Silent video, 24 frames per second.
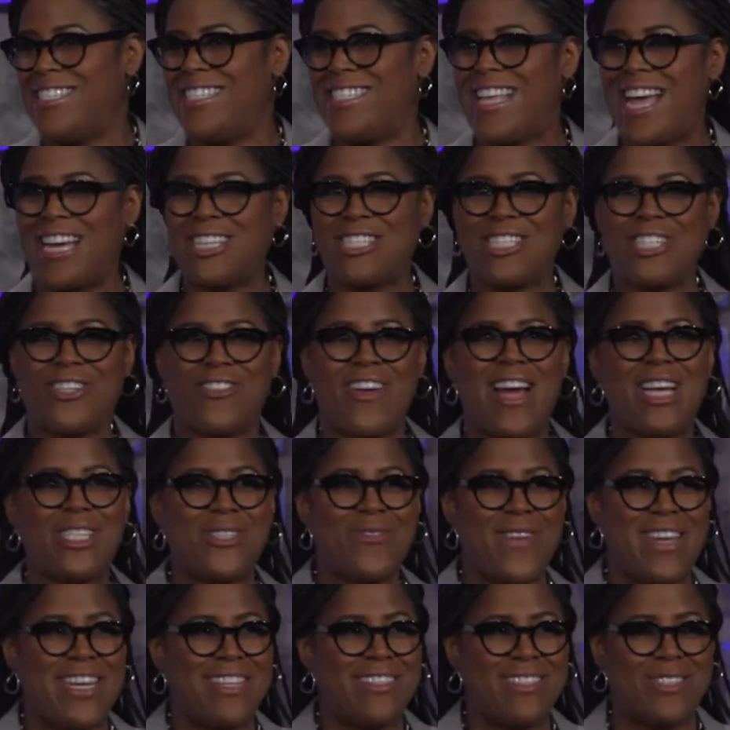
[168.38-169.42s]
He's actually
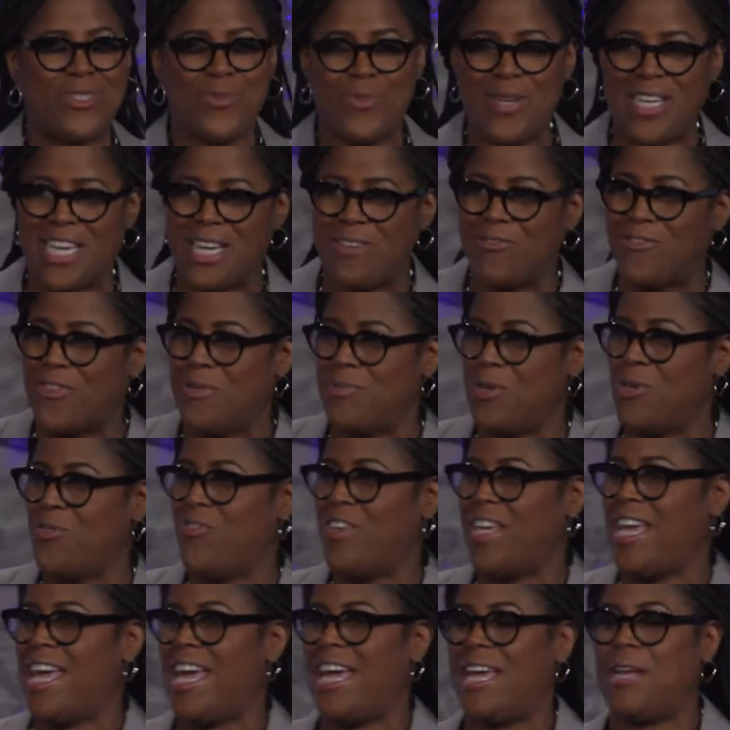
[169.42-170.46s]
graduating this weekend from
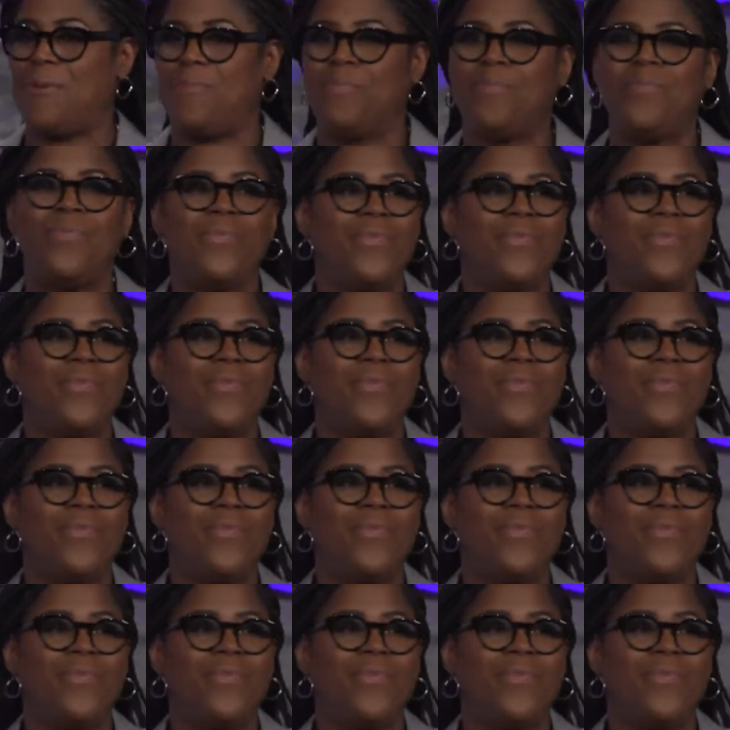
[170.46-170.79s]
UVA.